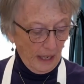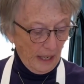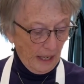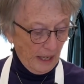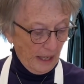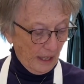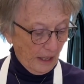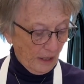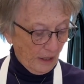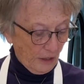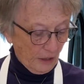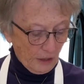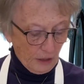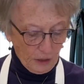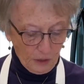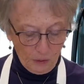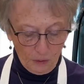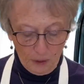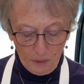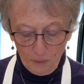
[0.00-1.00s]
And
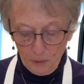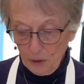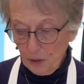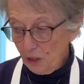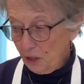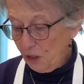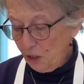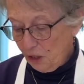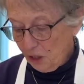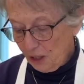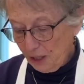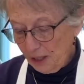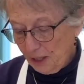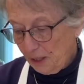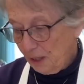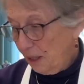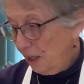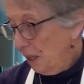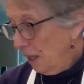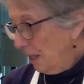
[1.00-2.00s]
so I'm going to
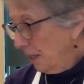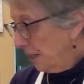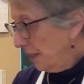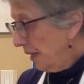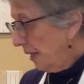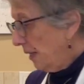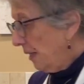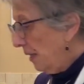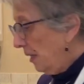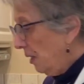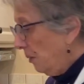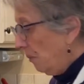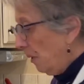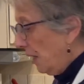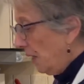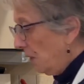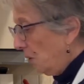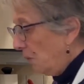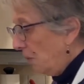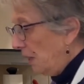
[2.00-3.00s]
just set it in the
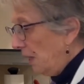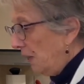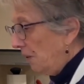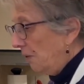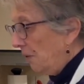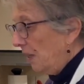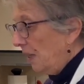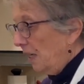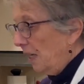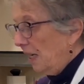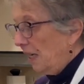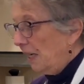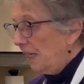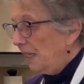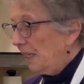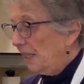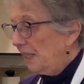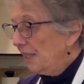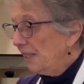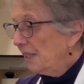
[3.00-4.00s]
microwave, and
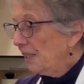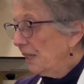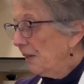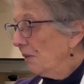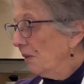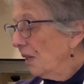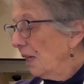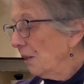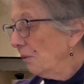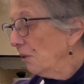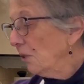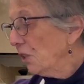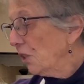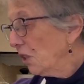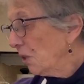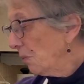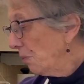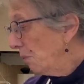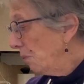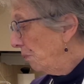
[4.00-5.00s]
in this oven I will
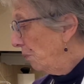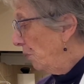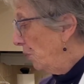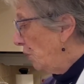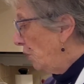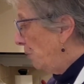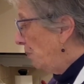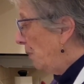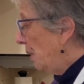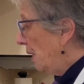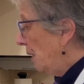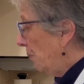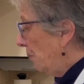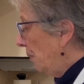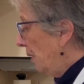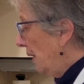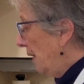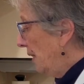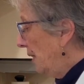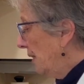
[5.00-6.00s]
just push minute
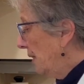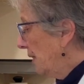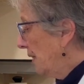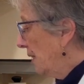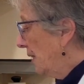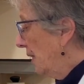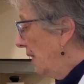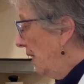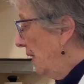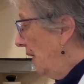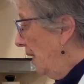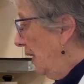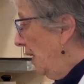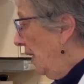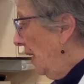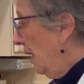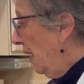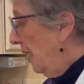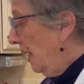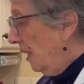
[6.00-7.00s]
plus,
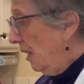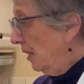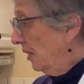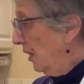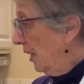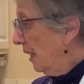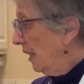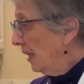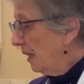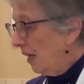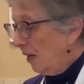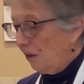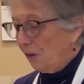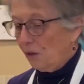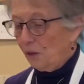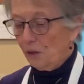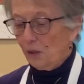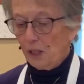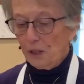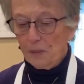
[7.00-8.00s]
and I'll take it out
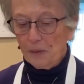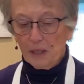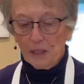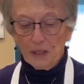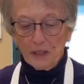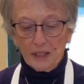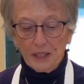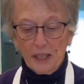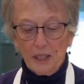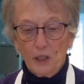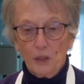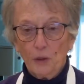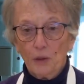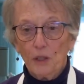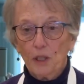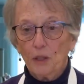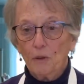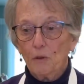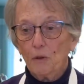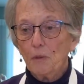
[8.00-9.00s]
early because I know
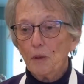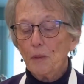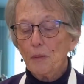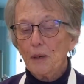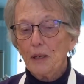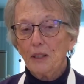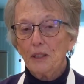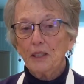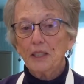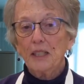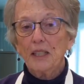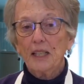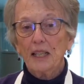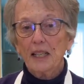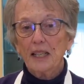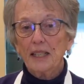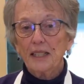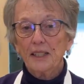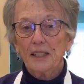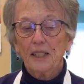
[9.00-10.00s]
that it will be melted in
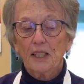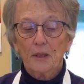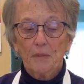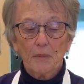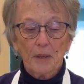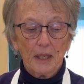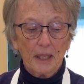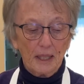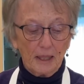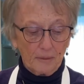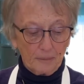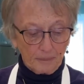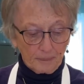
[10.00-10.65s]
less than a minute.